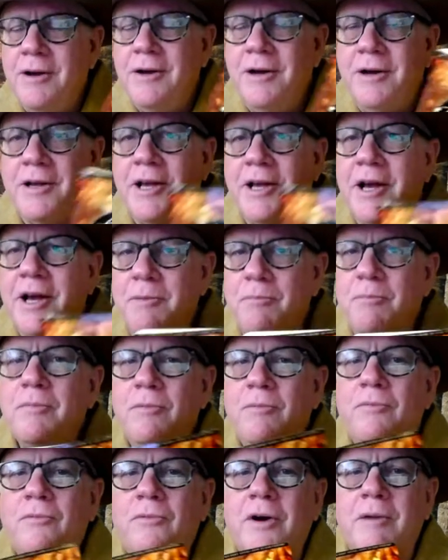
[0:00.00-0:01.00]
Again,
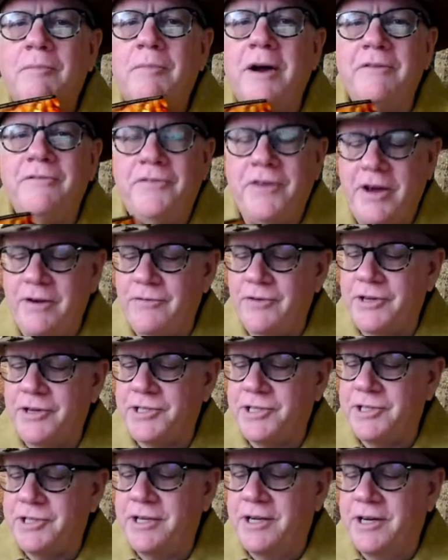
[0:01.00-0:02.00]
one of my
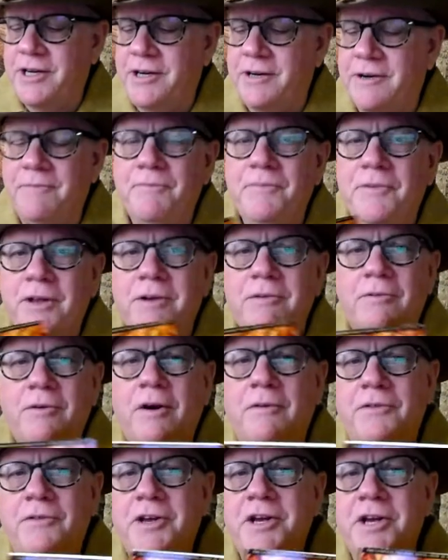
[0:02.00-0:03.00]
favorites
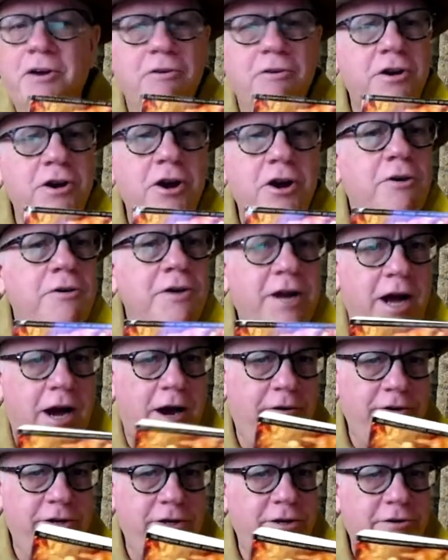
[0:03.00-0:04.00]
of the year, no
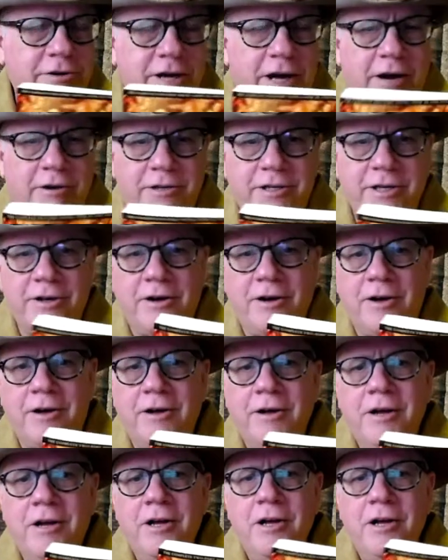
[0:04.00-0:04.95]
doubt, no doubt at all.